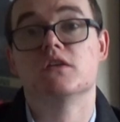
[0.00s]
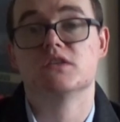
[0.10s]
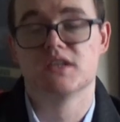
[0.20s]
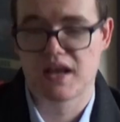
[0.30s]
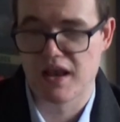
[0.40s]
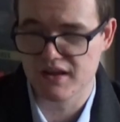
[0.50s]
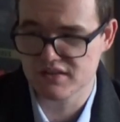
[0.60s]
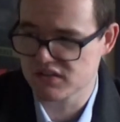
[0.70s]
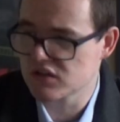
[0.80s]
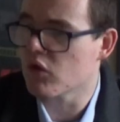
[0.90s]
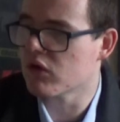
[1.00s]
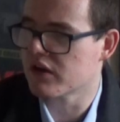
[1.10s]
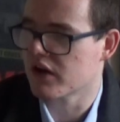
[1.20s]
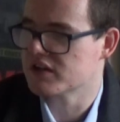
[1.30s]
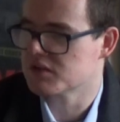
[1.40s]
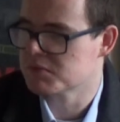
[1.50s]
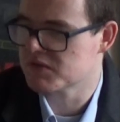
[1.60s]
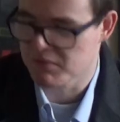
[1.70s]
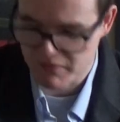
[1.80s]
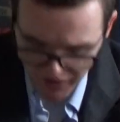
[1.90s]
to collect stolen items
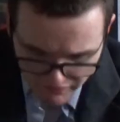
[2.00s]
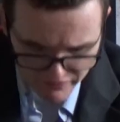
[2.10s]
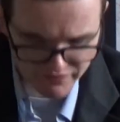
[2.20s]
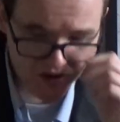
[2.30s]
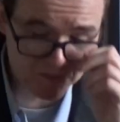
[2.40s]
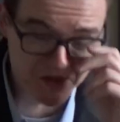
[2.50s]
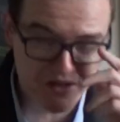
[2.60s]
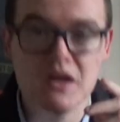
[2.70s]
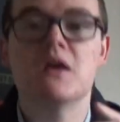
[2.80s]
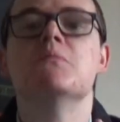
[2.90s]
from another family,